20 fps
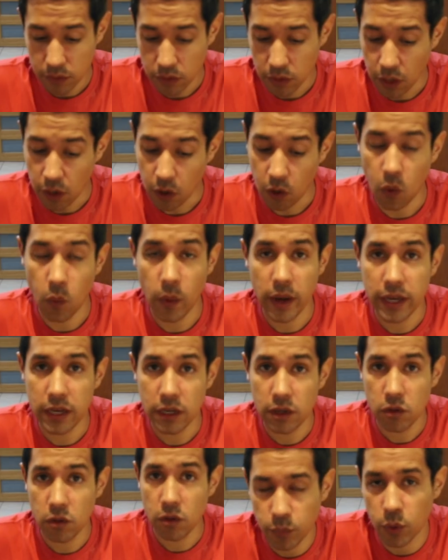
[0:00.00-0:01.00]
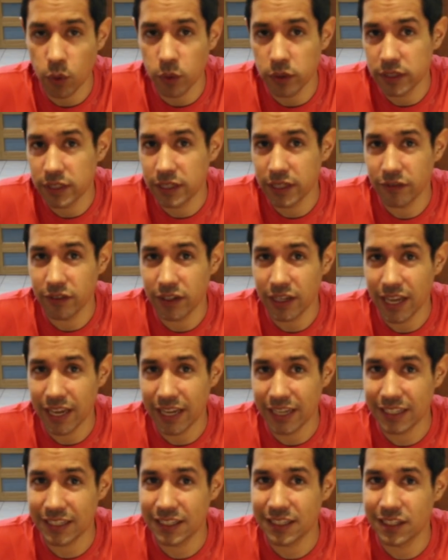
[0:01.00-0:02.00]
The long-awaited
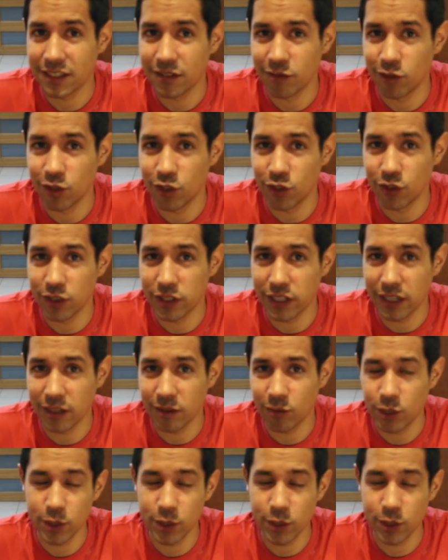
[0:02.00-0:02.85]
0.7x reducer,